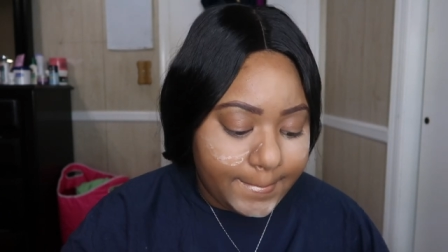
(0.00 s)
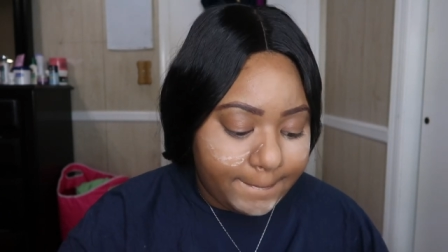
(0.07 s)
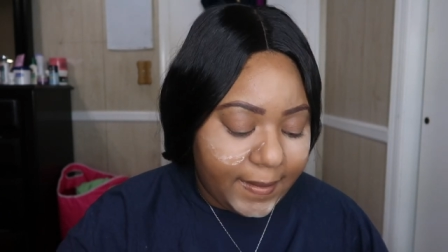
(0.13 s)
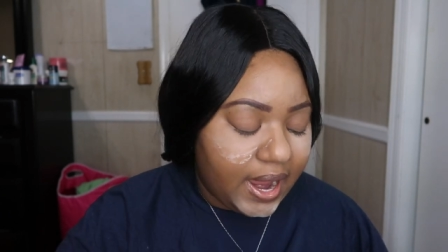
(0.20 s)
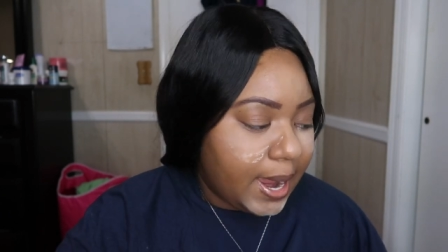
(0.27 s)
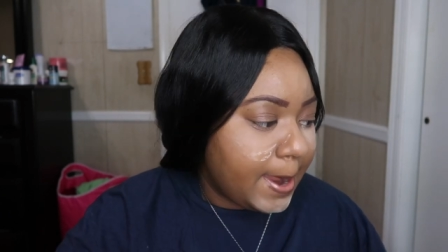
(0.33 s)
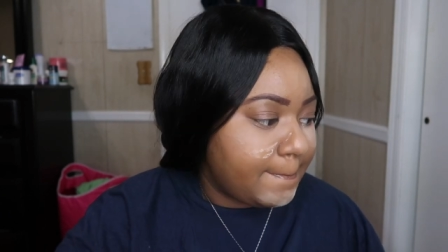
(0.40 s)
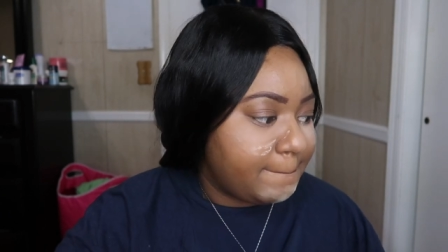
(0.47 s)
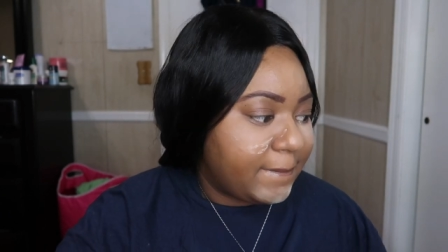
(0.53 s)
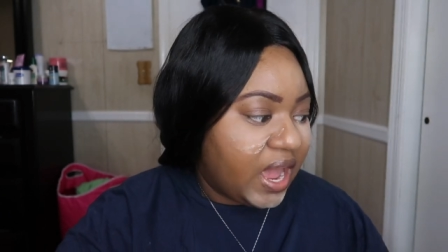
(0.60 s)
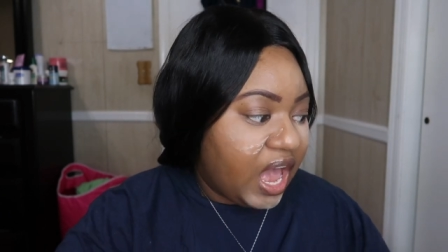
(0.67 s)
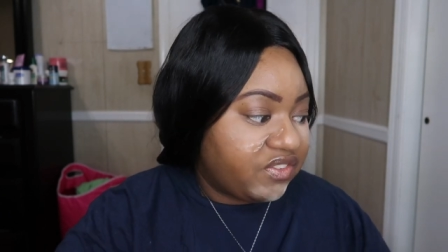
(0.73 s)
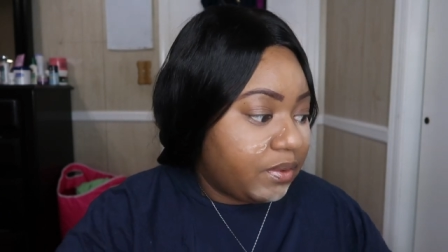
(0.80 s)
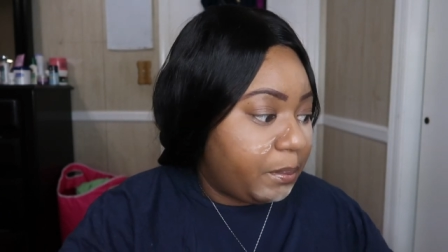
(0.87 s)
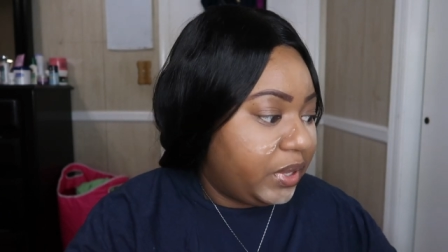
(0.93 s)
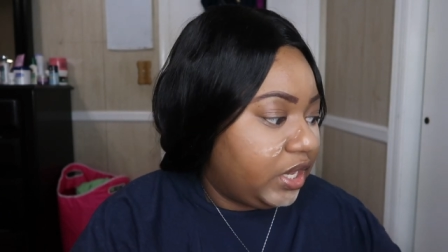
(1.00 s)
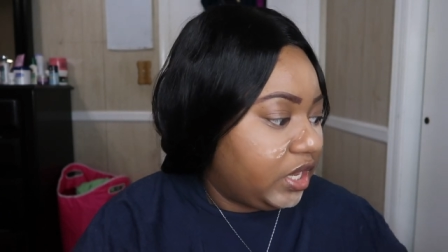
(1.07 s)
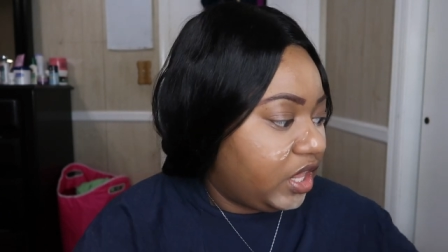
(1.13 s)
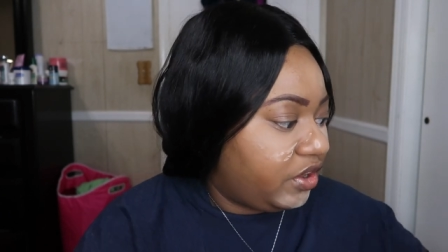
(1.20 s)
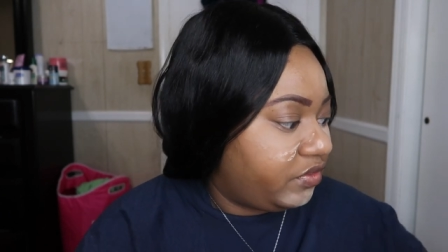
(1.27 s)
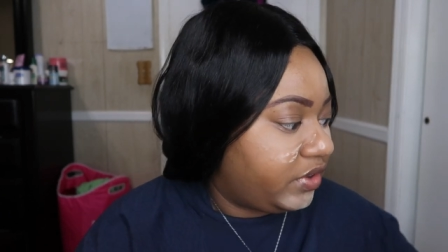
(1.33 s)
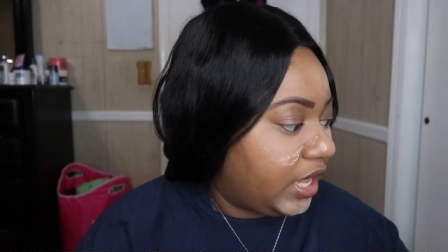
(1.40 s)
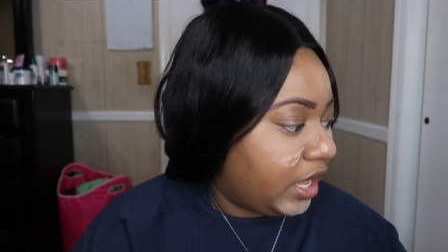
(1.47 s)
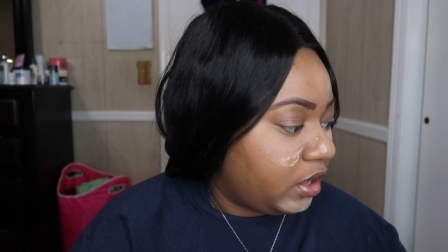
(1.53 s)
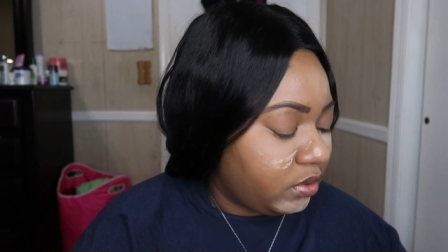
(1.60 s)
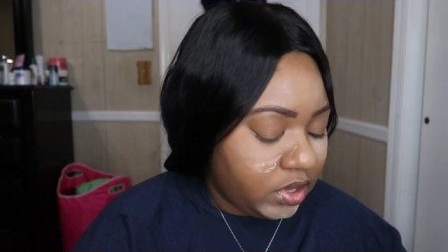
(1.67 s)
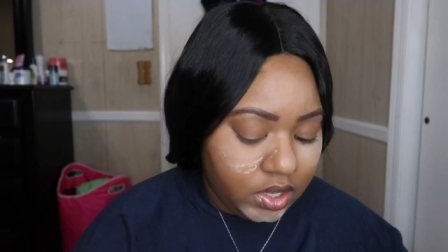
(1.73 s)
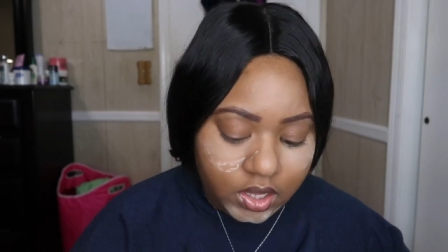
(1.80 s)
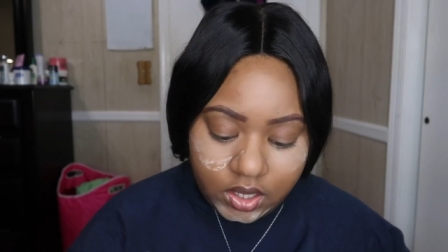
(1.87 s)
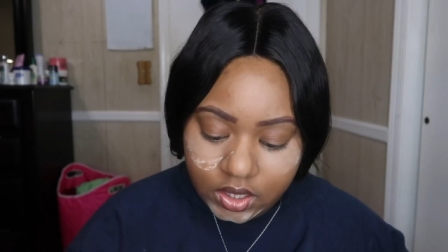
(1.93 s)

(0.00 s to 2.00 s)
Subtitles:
Okay, I have a minute left now.